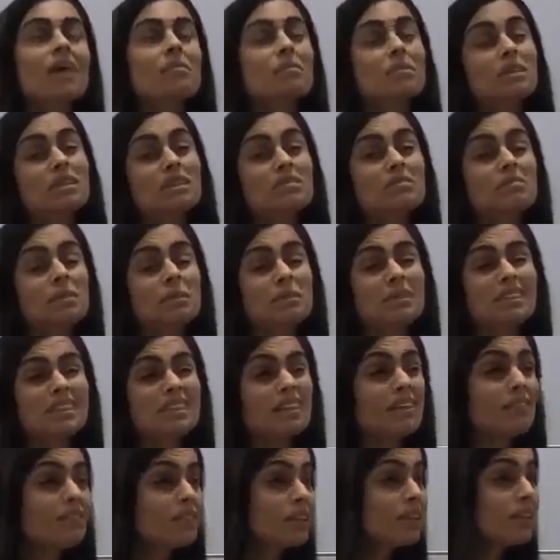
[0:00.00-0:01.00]
I believe, maybe
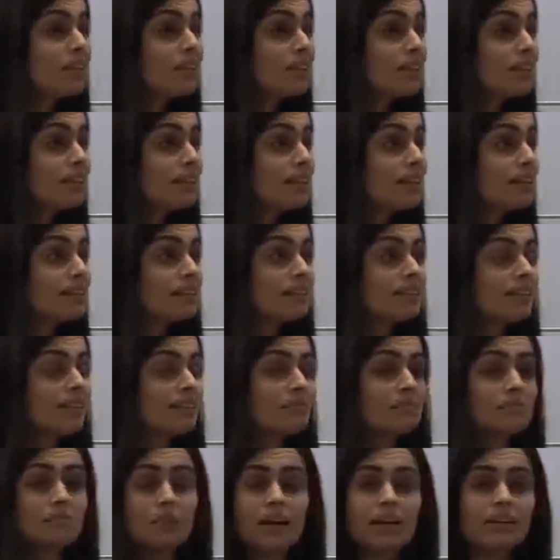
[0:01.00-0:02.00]
7 years
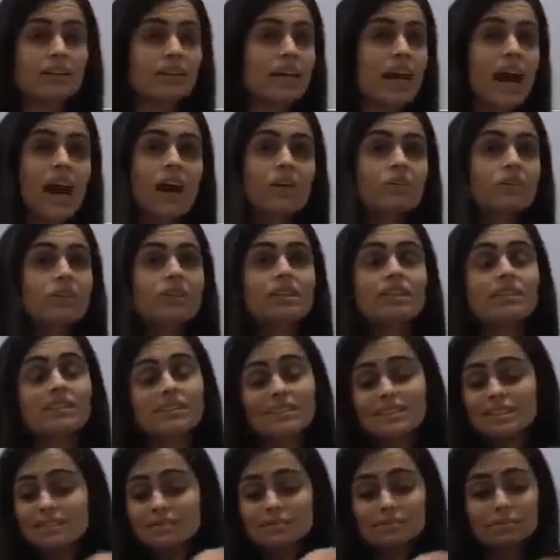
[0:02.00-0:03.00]
and
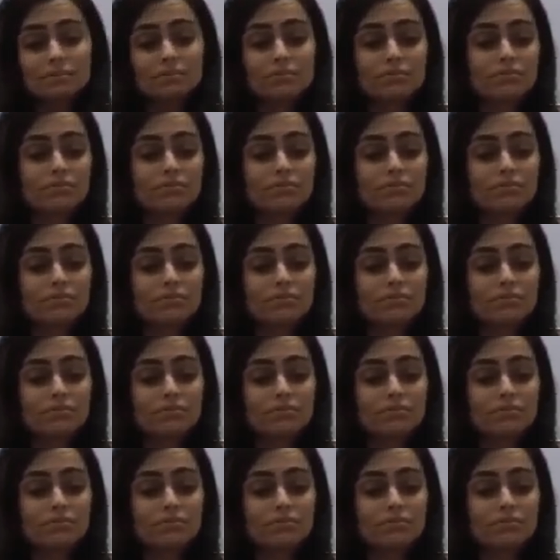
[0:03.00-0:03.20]
countless